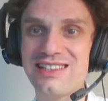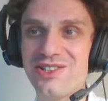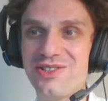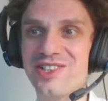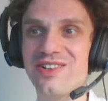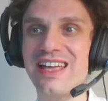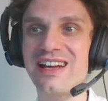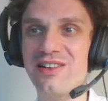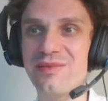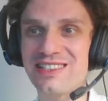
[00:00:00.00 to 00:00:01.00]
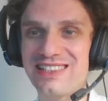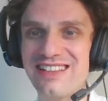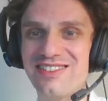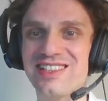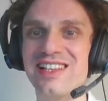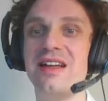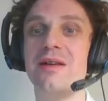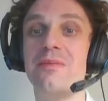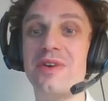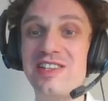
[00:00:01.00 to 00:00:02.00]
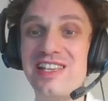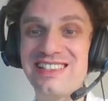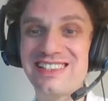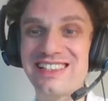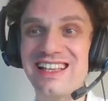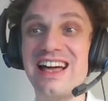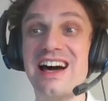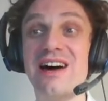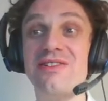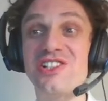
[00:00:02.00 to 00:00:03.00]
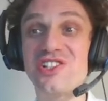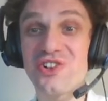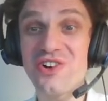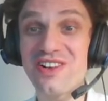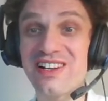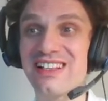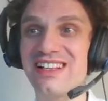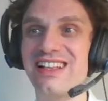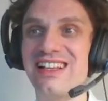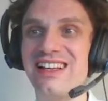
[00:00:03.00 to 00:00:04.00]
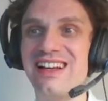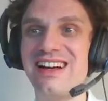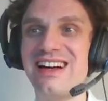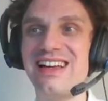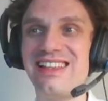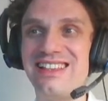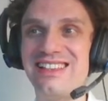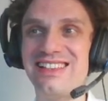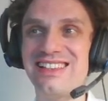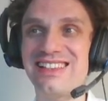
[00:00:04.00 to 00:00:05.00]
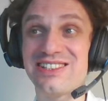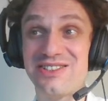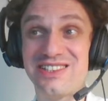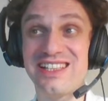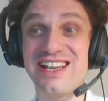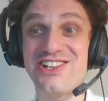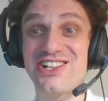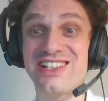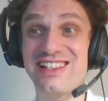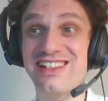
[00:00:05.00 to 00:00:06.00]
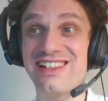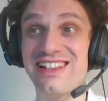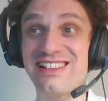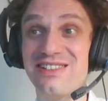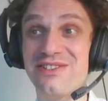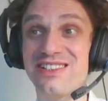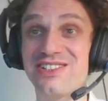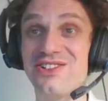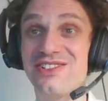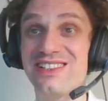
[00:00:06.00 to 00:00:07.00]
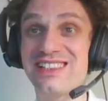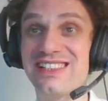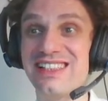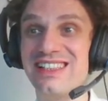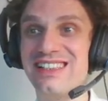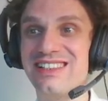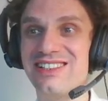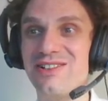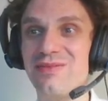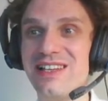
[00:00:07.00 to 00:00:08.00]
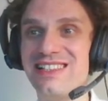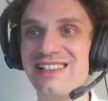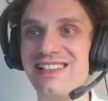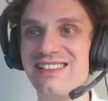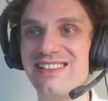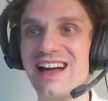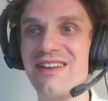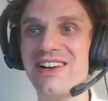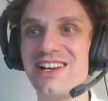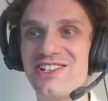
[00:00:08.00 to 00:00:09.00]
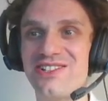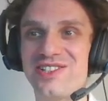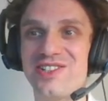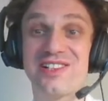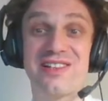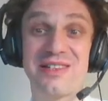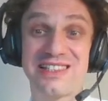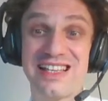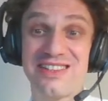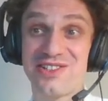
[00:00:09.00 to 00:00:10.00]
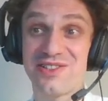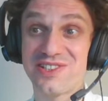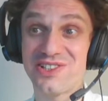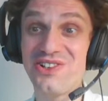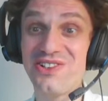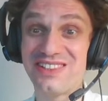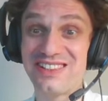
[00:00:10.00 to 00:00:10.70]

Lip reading: socioeconomic status predicts how strong is this association in different schools. So basically, the average socioeconomic status of school